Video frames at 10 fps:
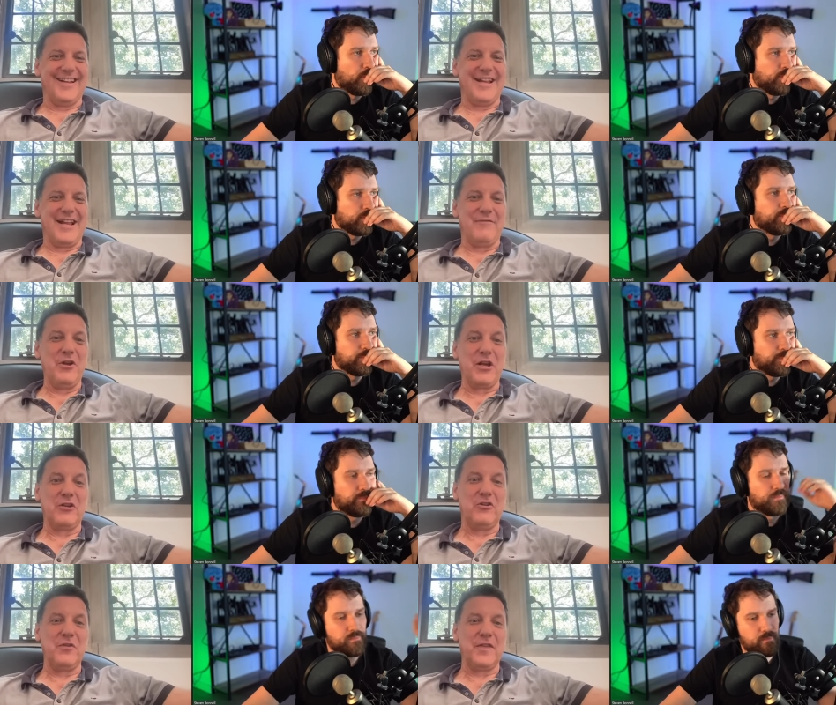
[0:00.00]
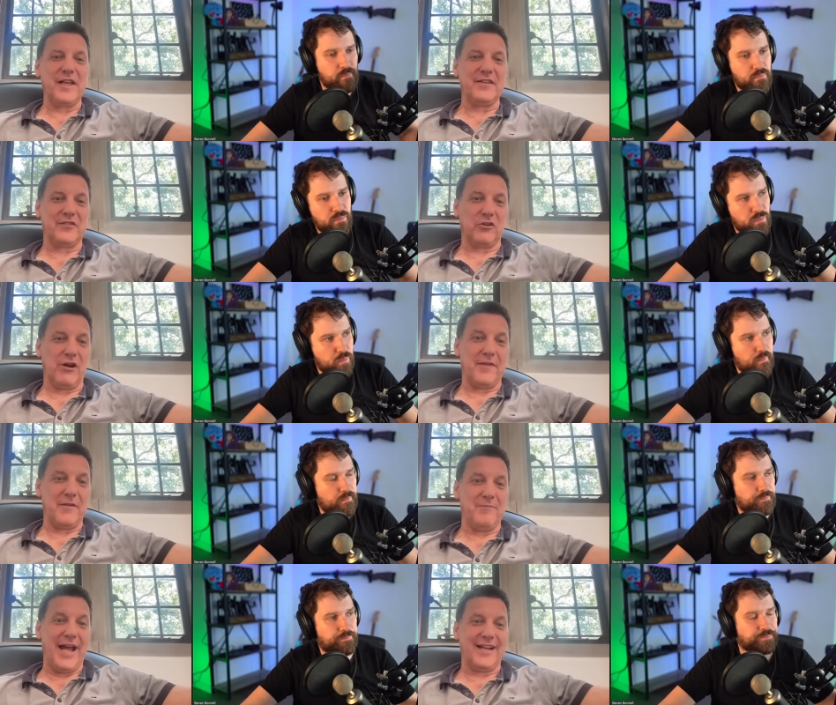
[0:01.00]
Speaker 1: If you can do things to draw
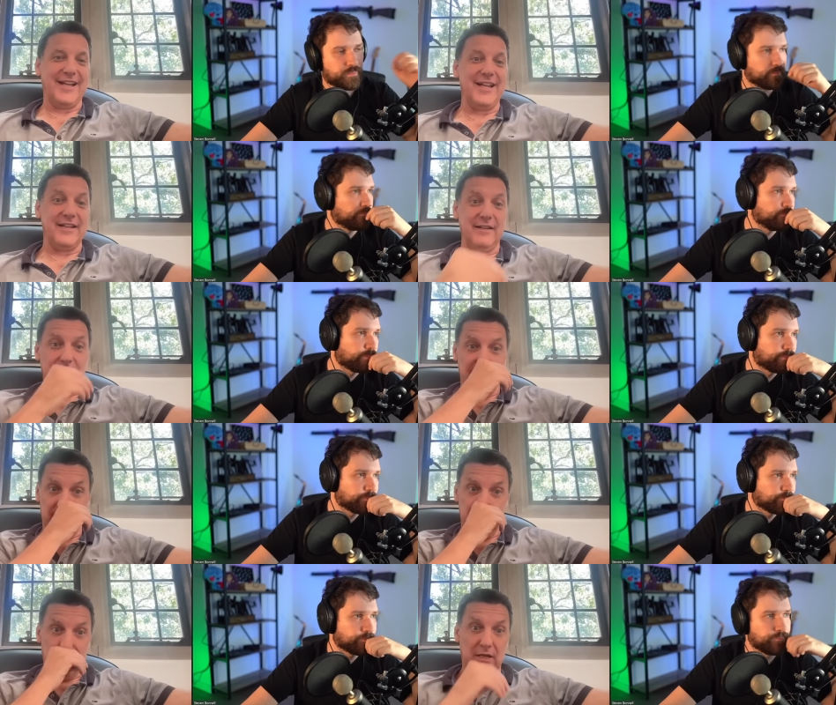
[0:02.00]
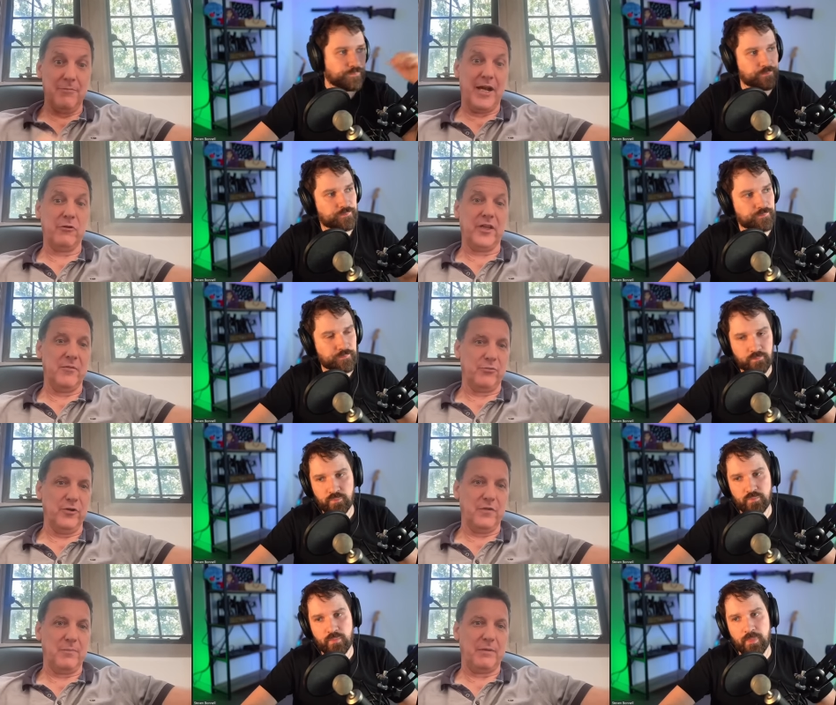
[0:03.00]
them back in, you mm-hmm. might really
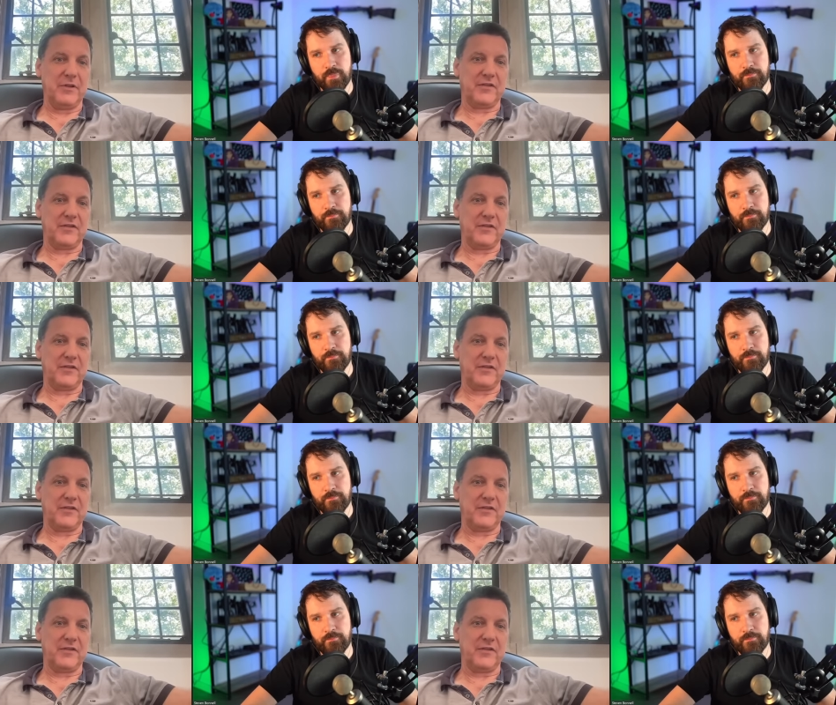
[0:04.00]
improve the public